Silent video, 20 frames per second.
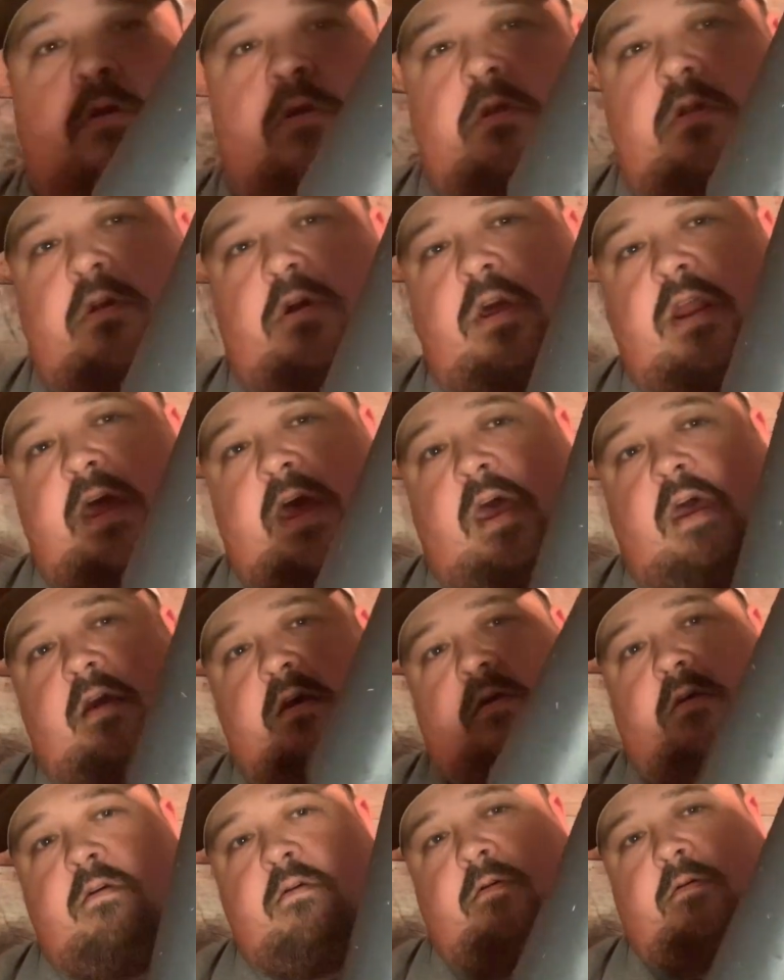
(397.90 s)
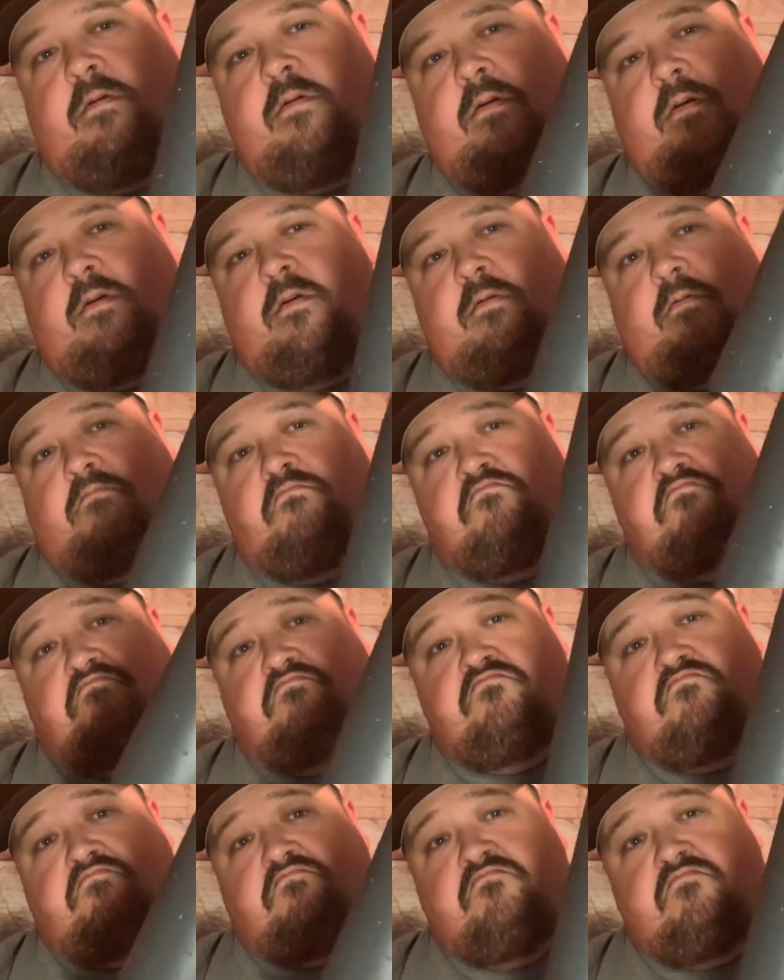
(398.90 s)
Look at
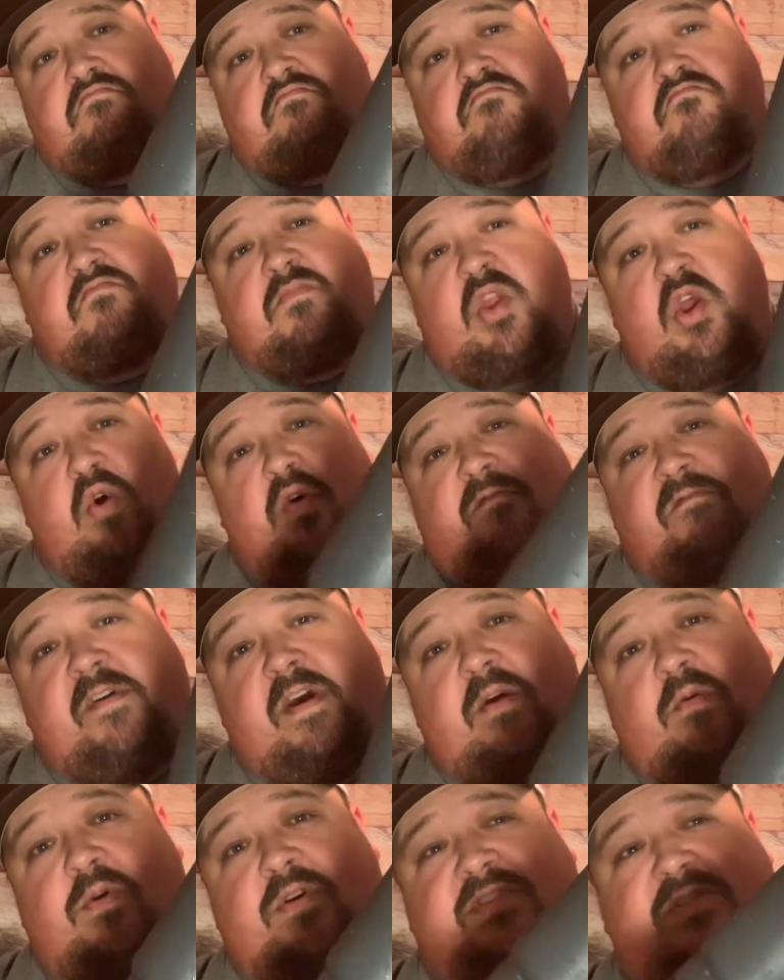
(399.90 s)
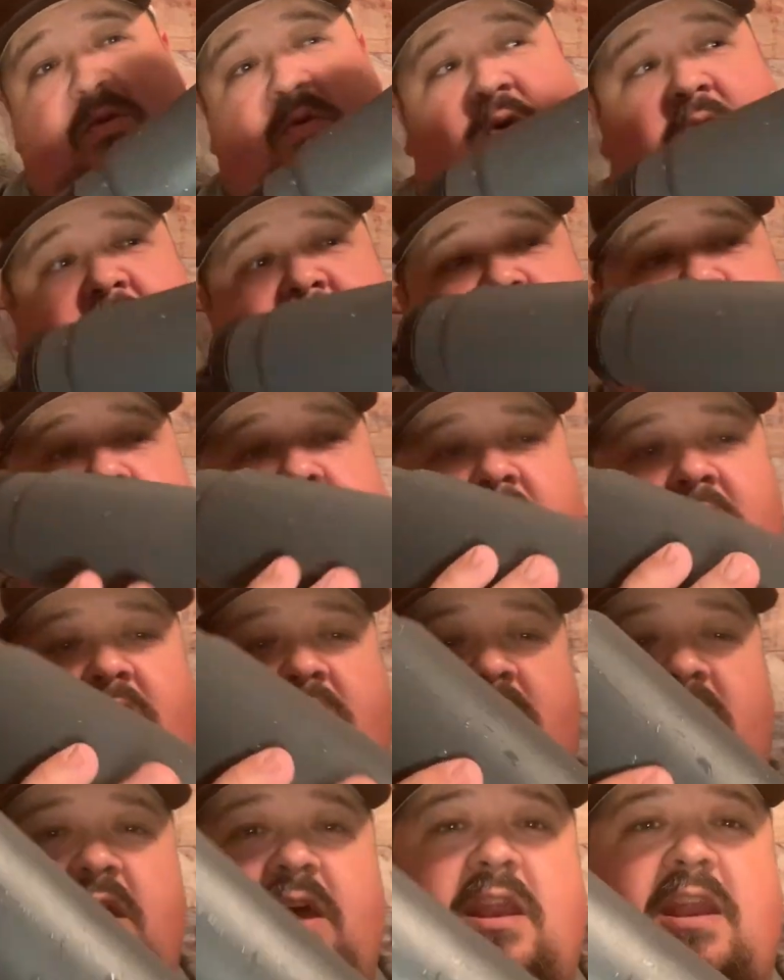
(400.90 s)
that. No effect whatsoever.
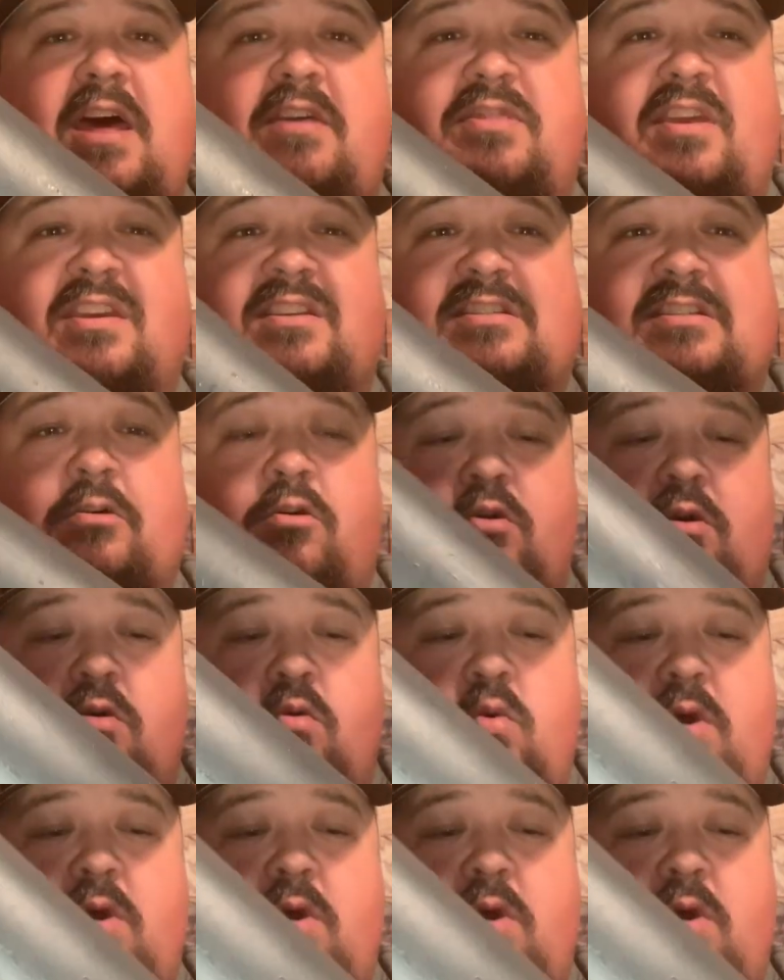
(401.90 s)
And that thing is soaking